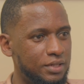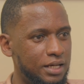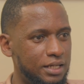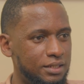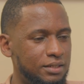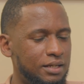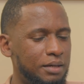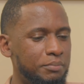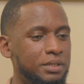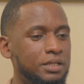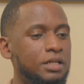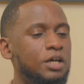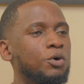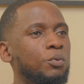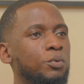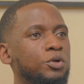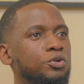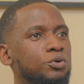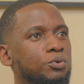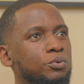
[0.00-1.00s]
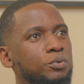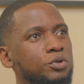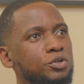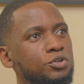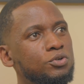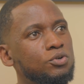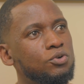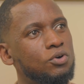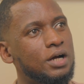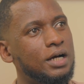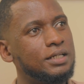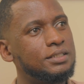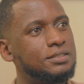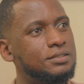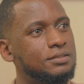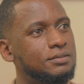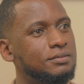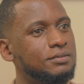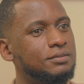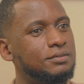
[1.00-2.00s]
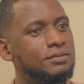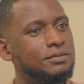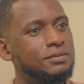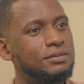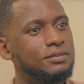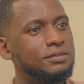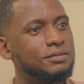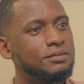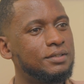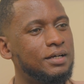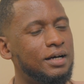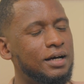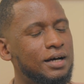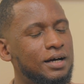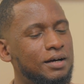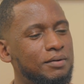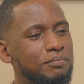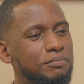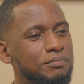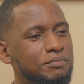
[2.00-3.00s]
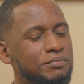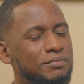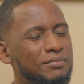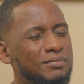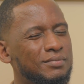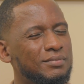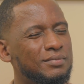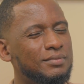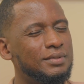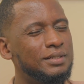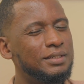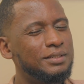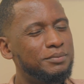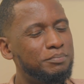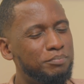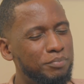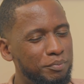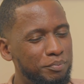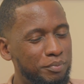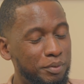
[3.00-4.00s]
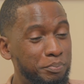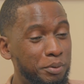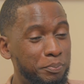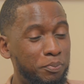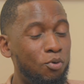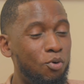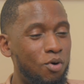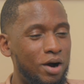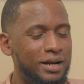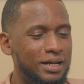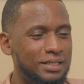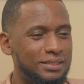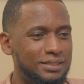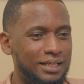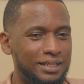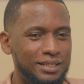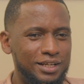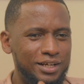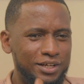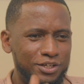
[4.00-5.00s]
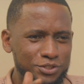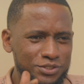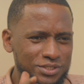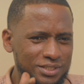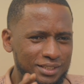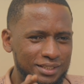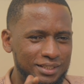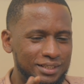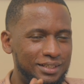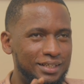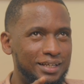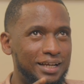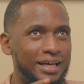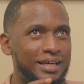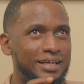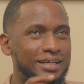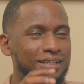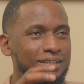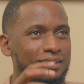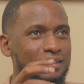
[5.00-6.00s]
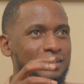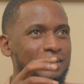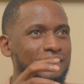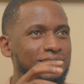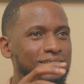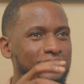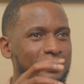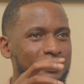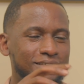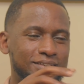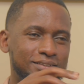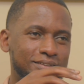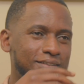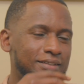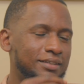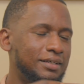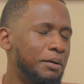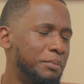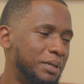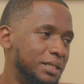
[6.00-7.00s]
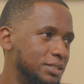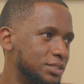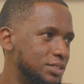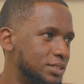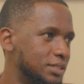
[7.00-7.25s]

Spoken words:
of that. I mean, when you look at people who understand. You see, like, I'm an